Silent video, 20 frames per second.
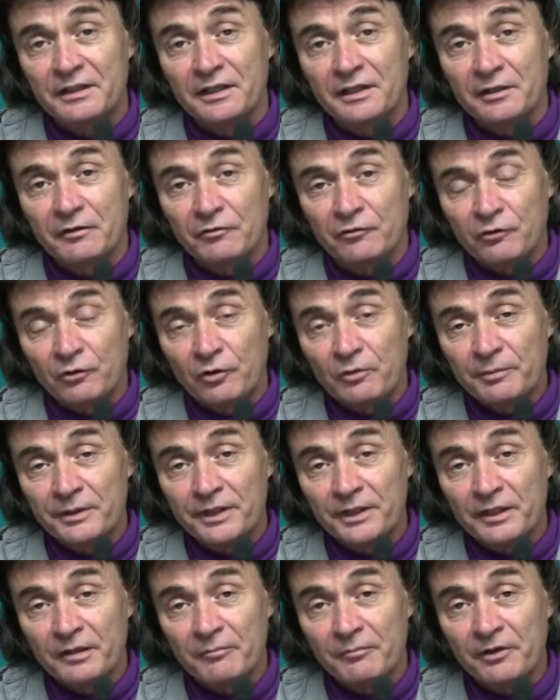
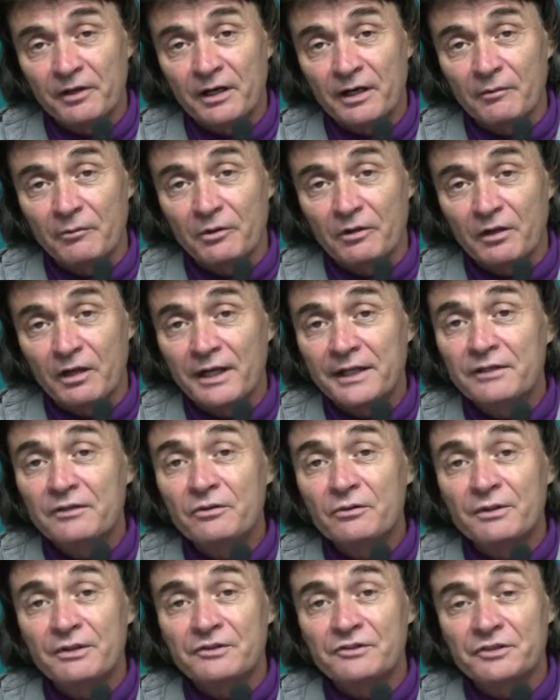informing him that I would like
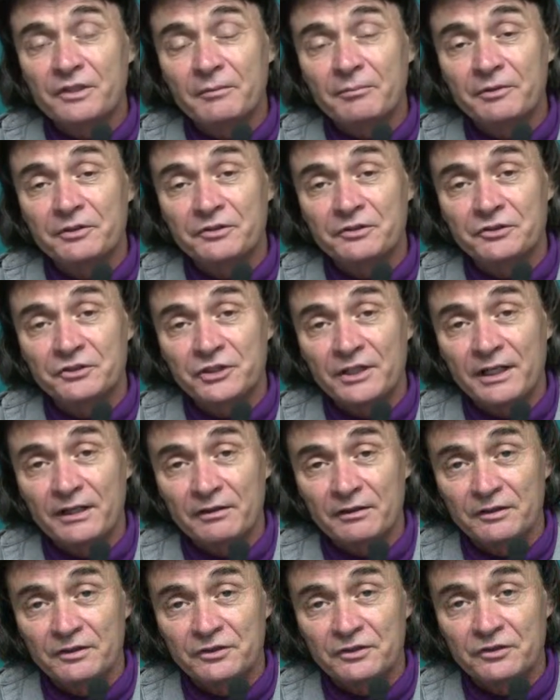to accept his
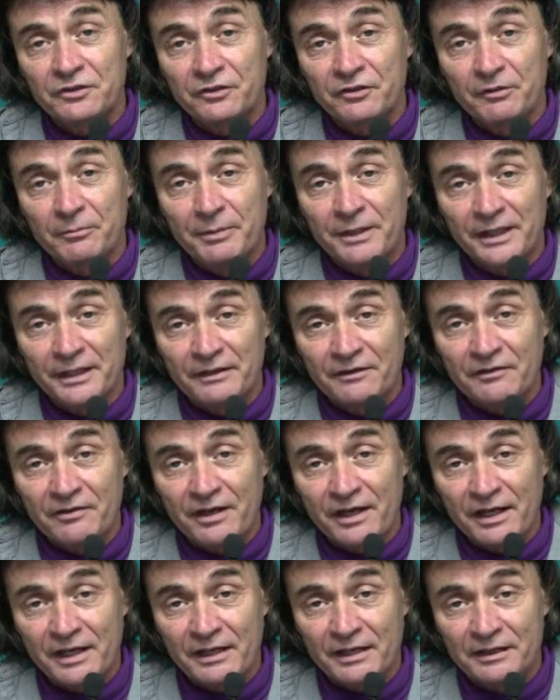challenge to debate
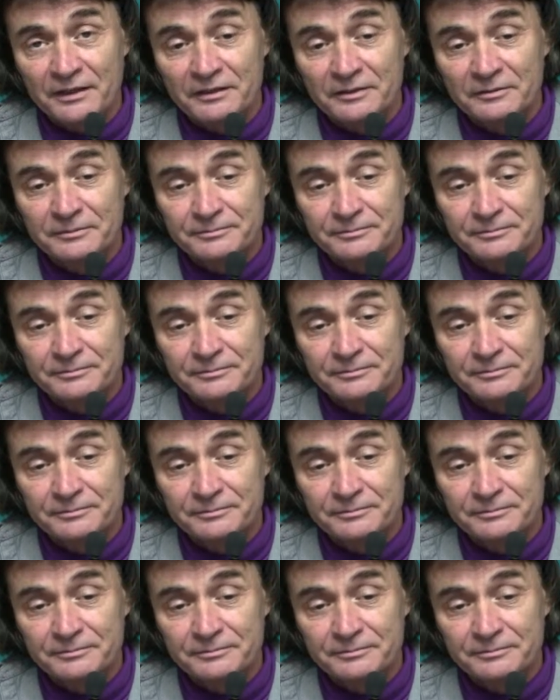TAG.